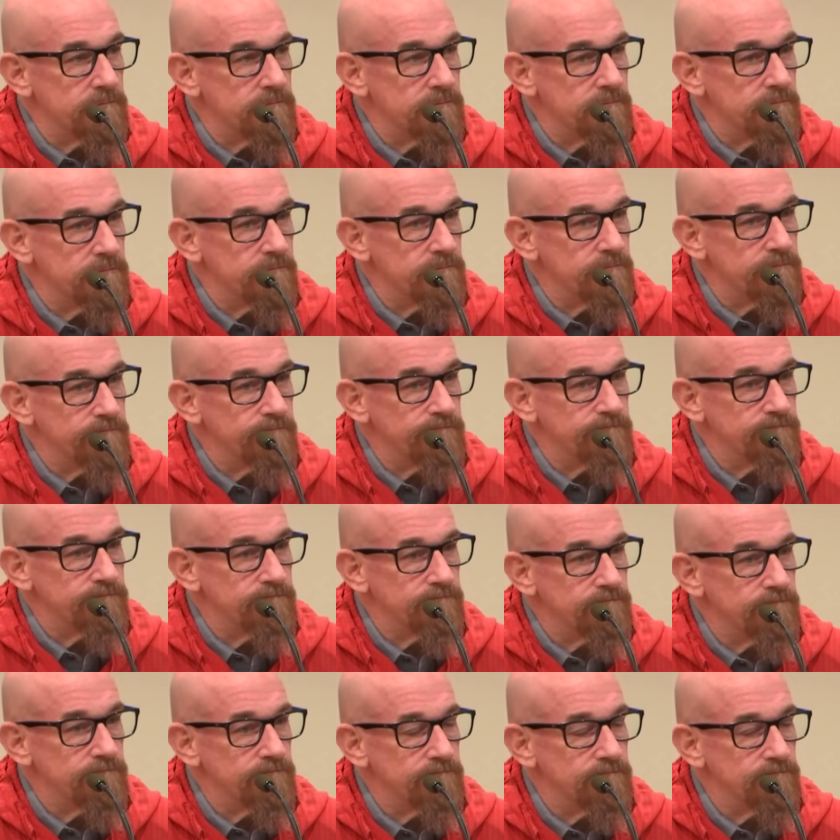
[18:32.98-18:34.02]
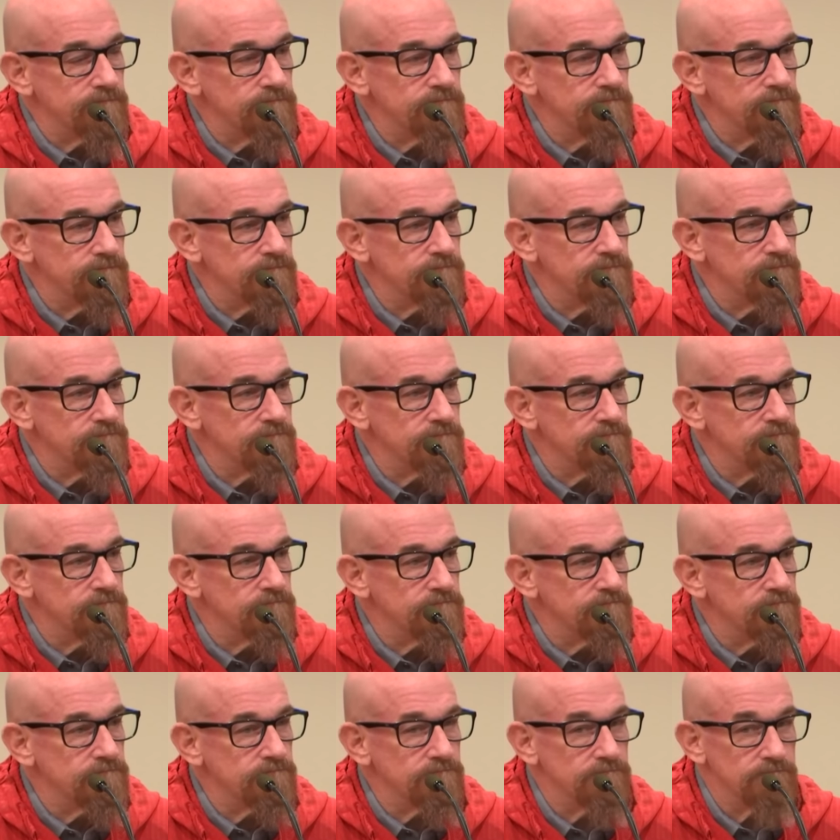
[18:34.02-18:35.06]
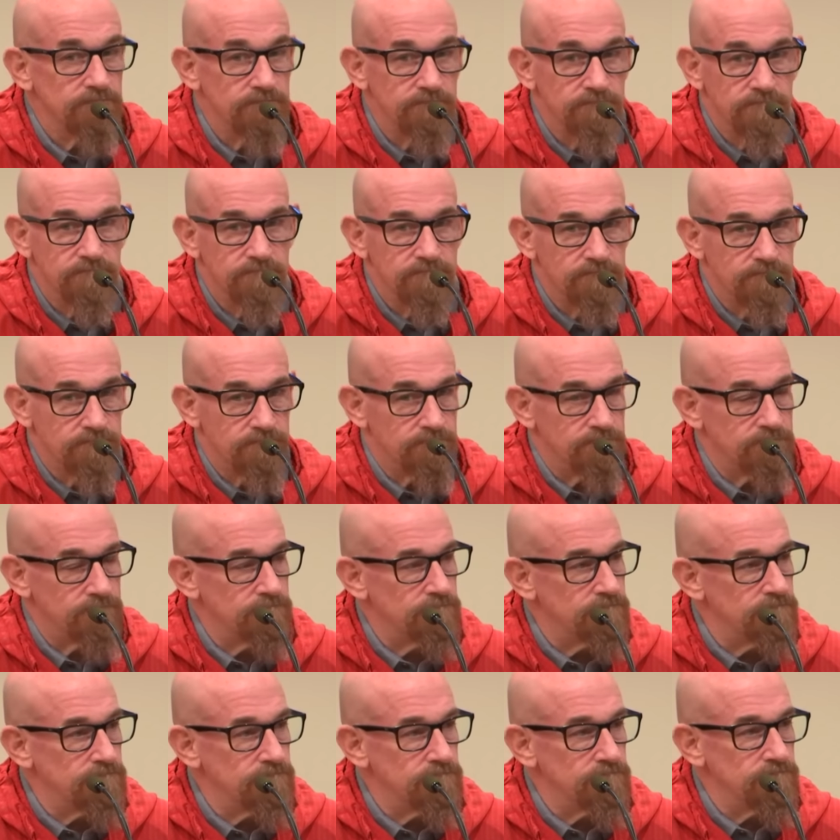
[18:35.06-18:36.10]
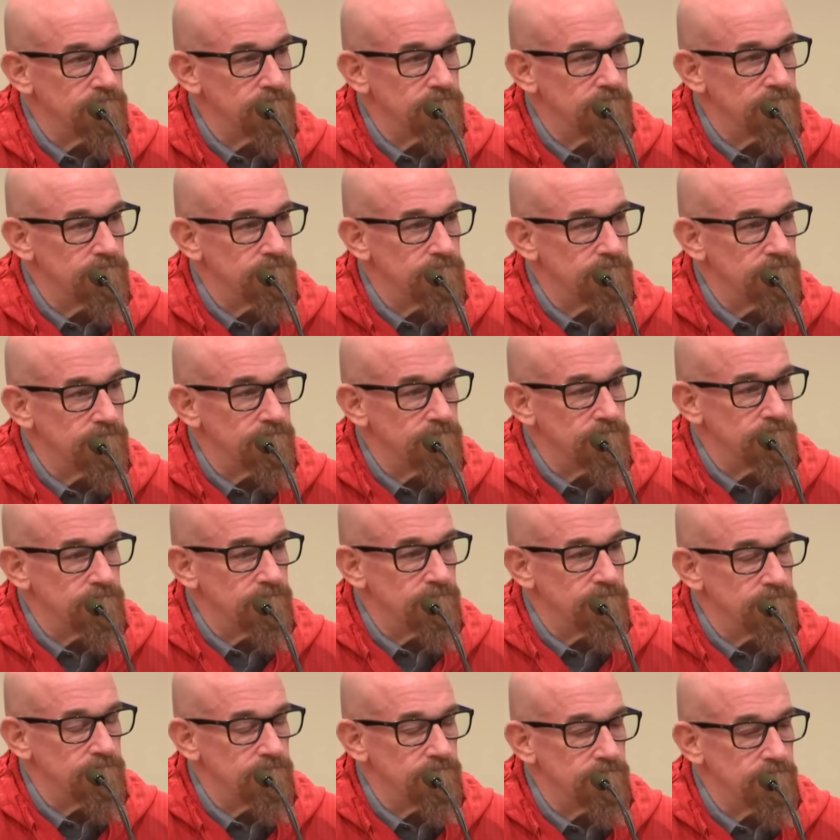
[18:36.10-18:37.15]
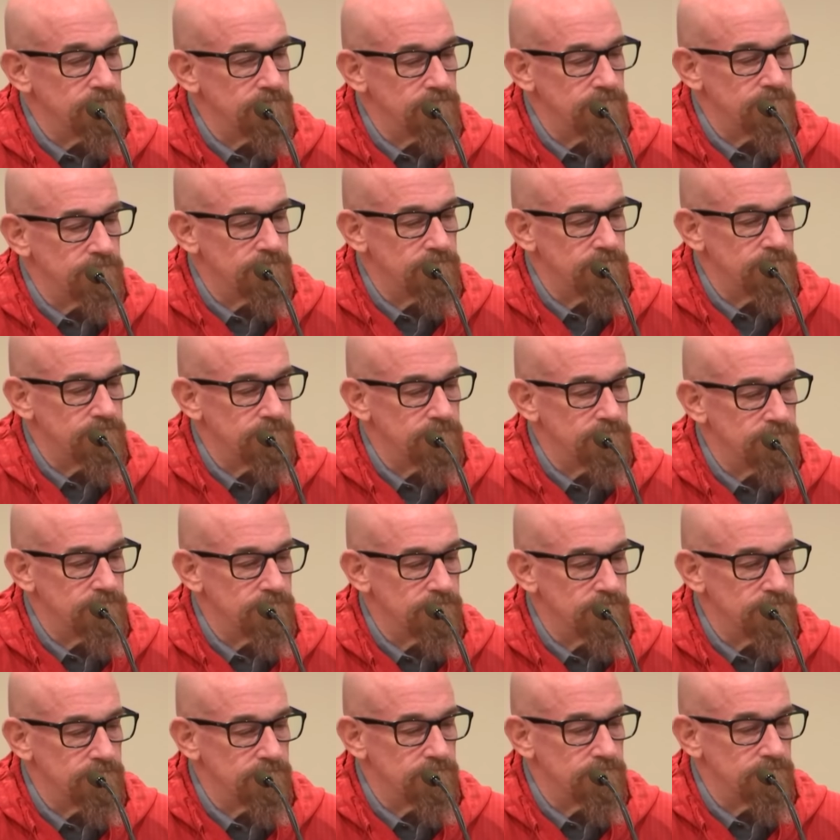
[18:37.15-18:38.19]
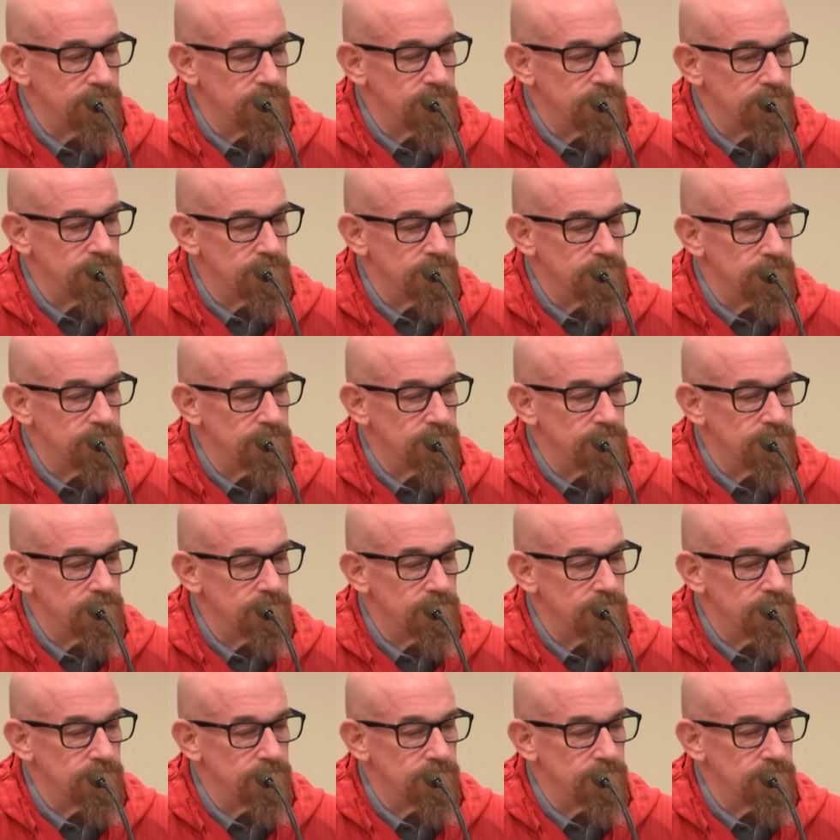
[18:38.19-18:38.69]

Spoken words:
[no speech]